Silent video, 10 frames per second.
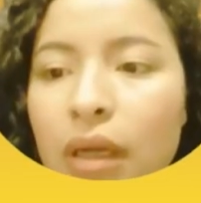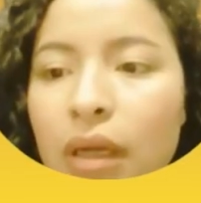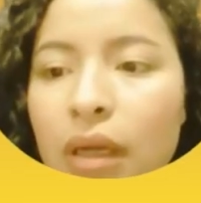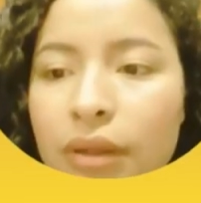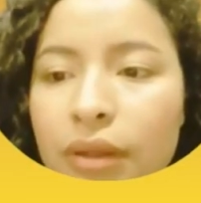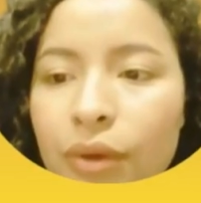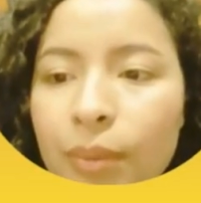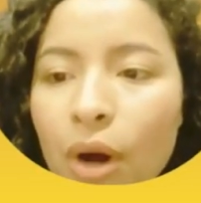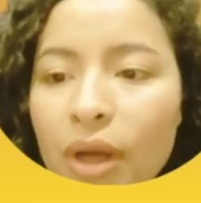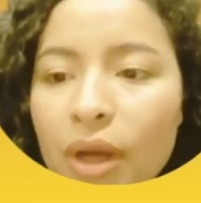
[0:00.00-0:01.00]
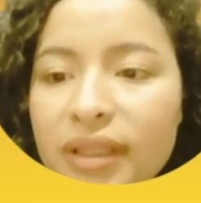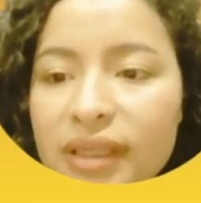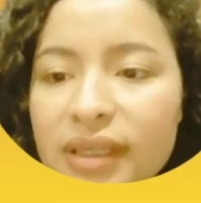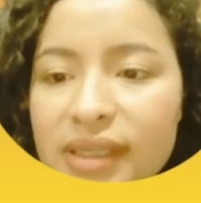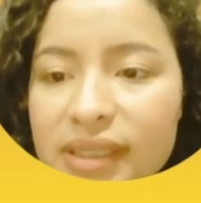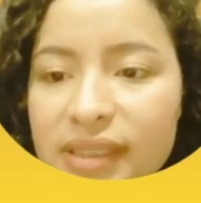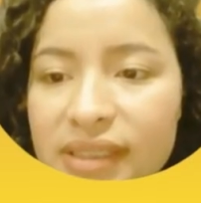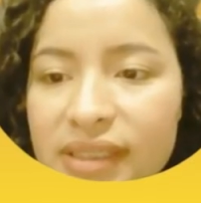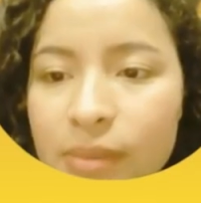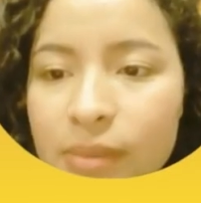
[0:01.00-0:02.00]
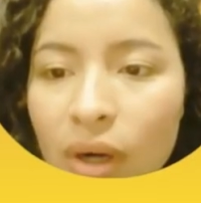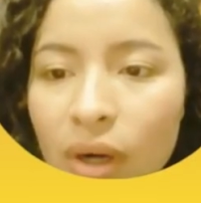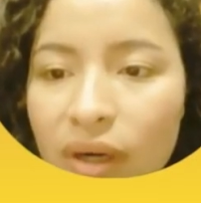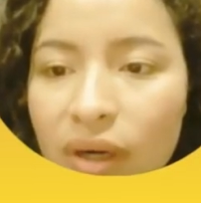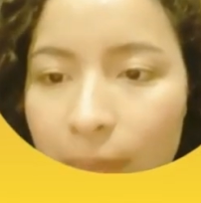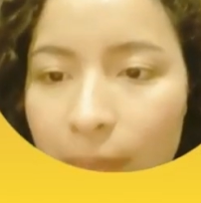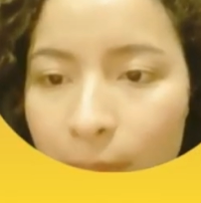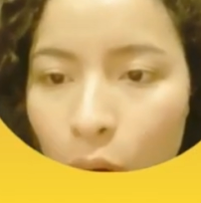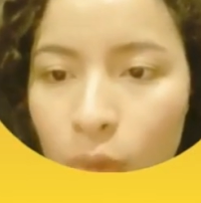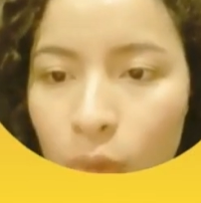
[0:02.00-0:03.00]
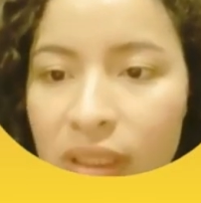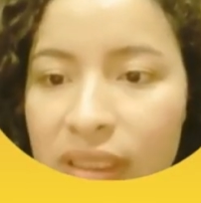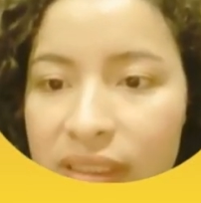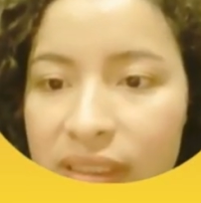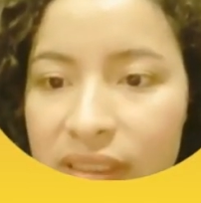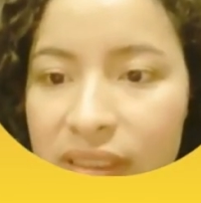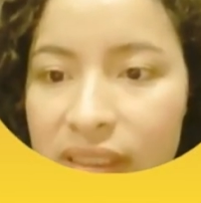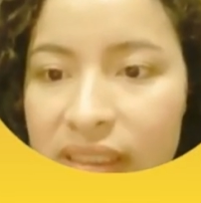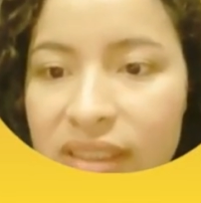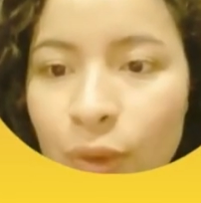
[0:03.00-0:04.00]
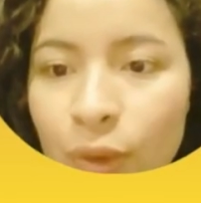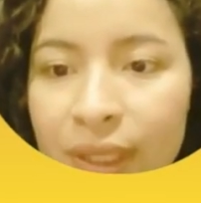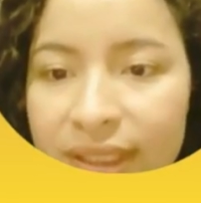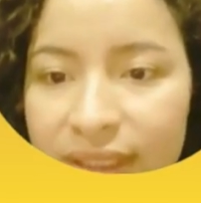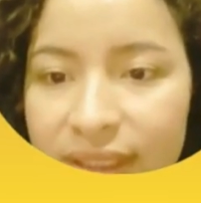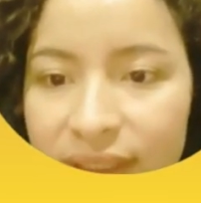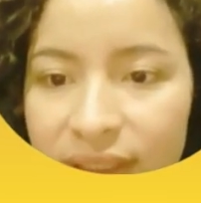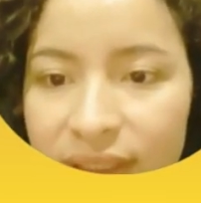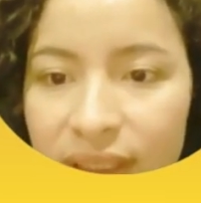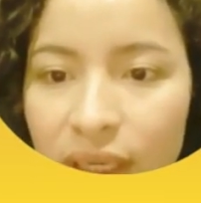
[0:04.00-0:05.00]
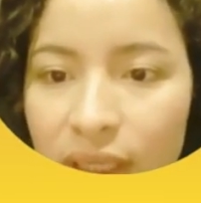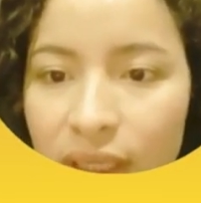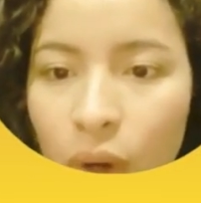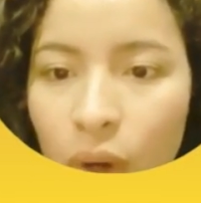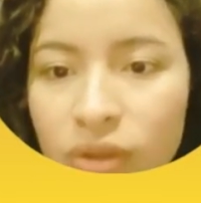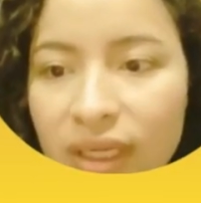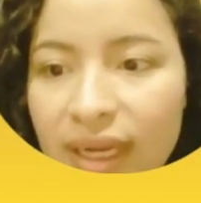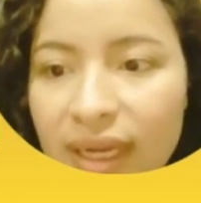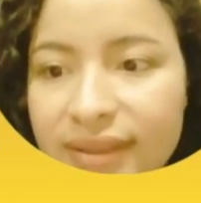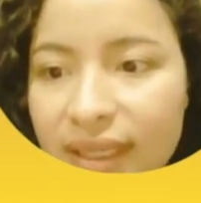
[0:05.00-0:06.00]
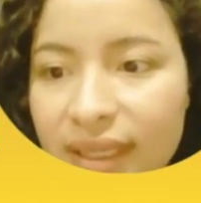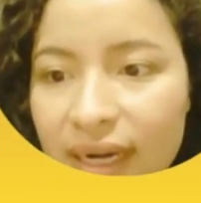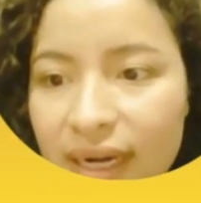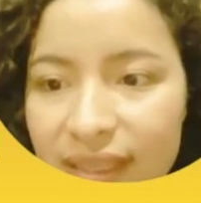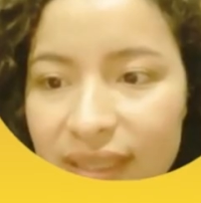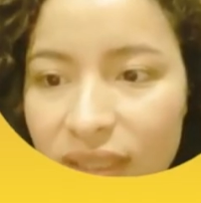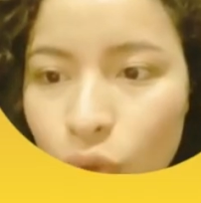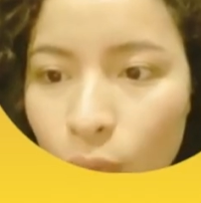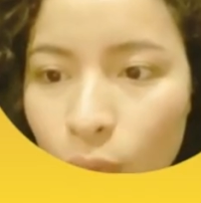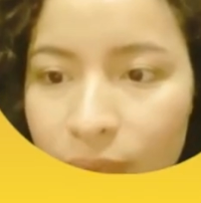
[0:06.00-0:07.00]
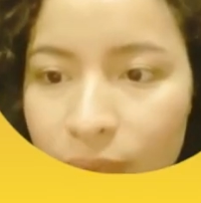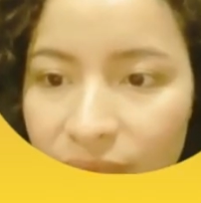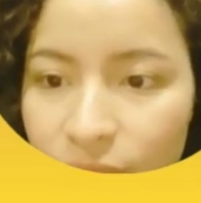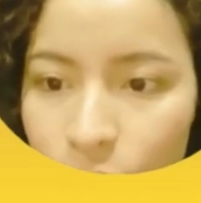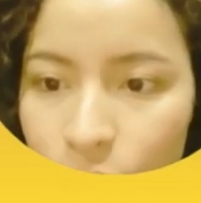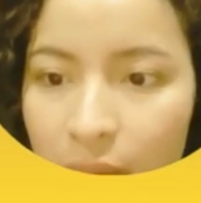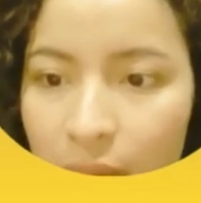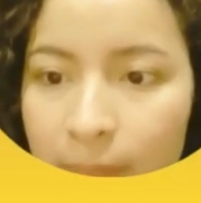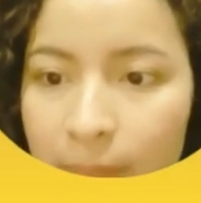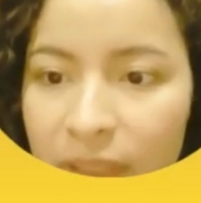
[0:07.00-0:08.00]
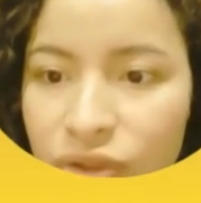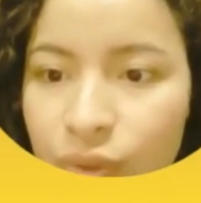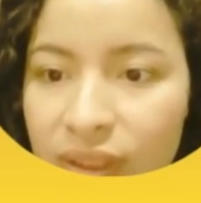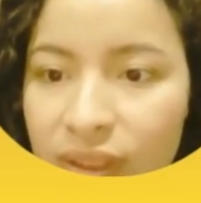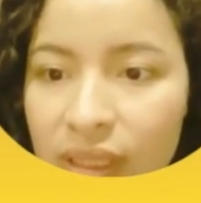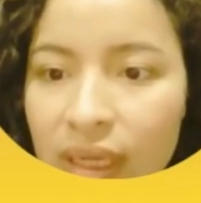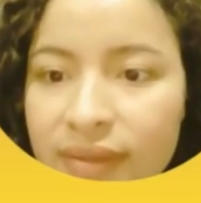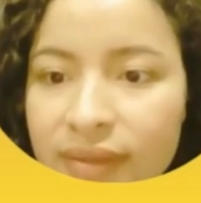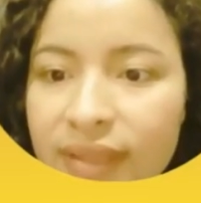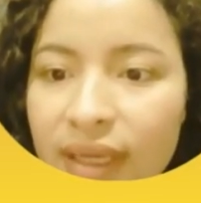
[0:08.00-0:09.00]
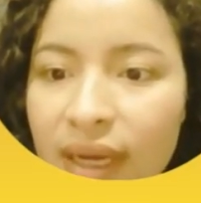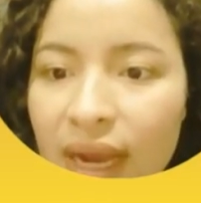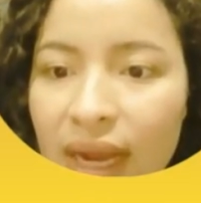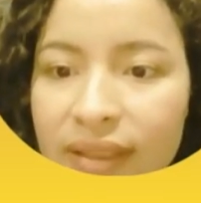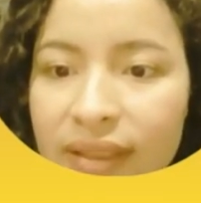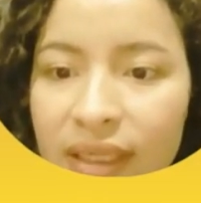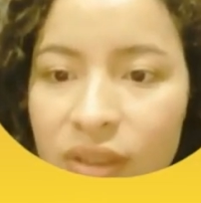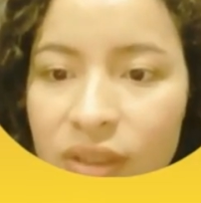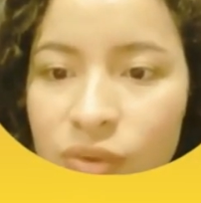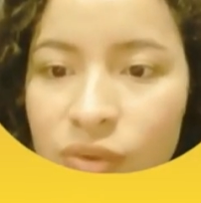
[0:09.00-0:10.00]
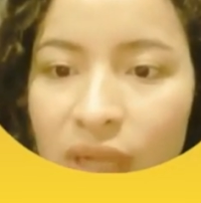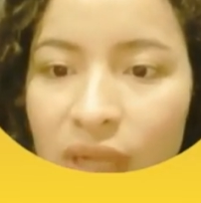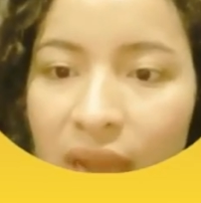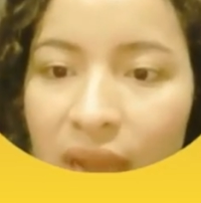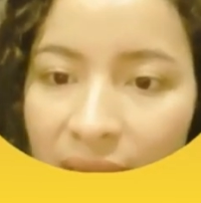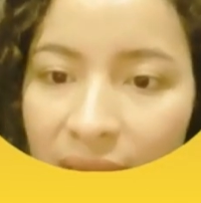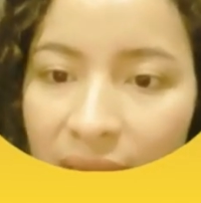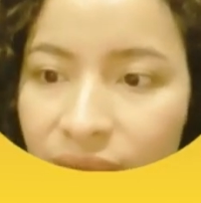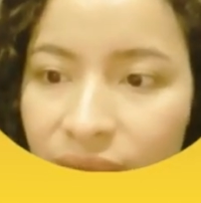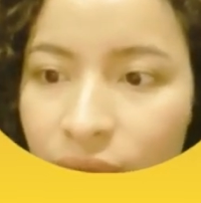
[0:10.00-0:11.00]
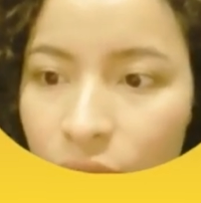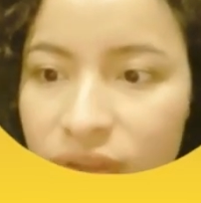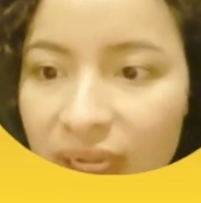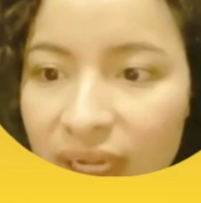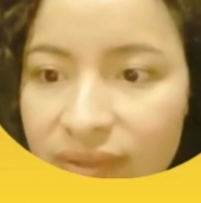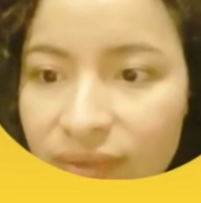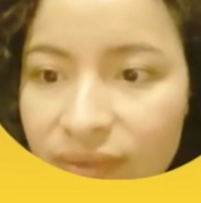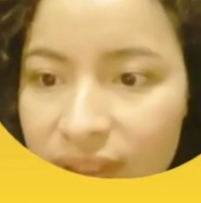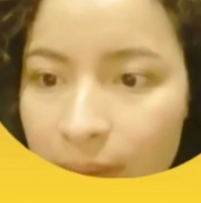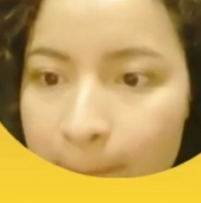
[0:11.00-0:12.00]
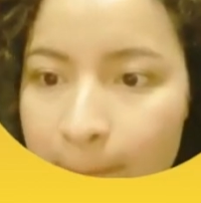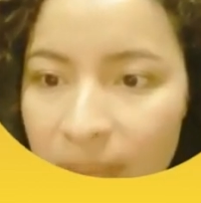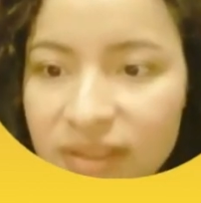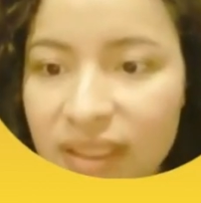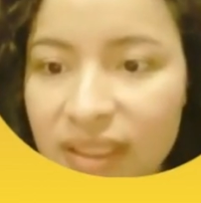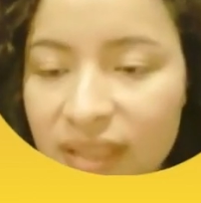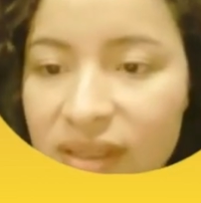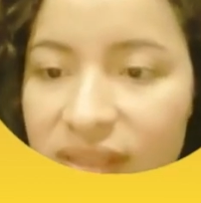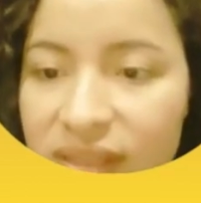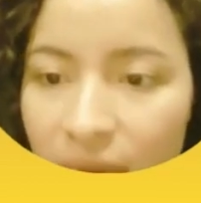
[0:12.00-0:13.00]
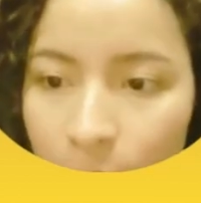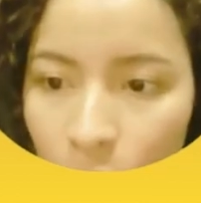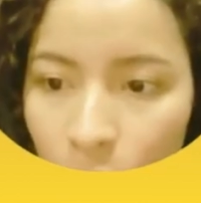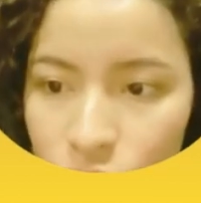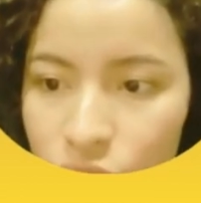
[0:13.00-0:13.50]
Cuboid is smaller bone situated on the lateral side of the foot between the calcaneus and the fourth and fifth metatarsal bones.